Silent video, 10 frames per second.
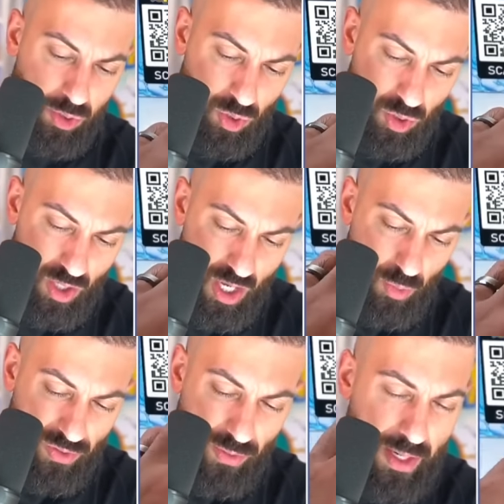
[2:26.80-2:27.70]
cool.
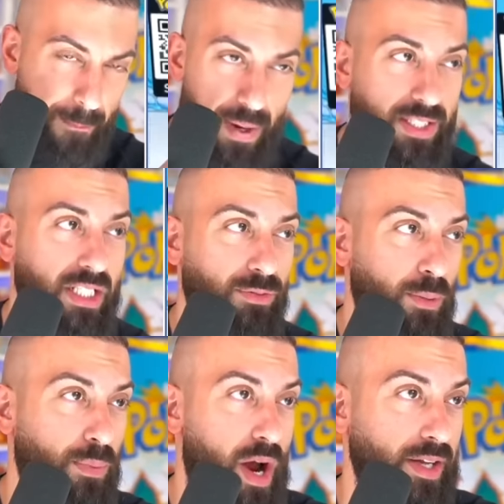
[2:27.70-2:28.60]
We've opened a bunch of
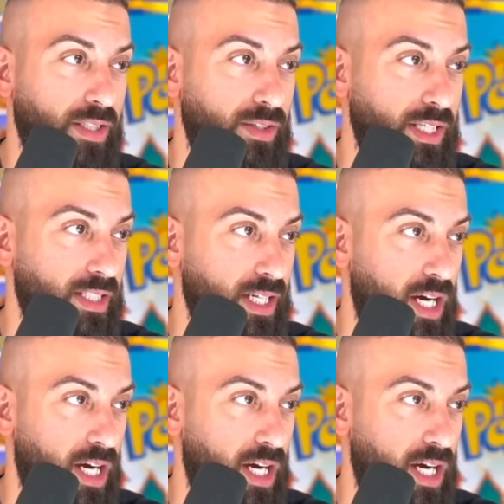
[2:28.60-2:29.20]
different products of these.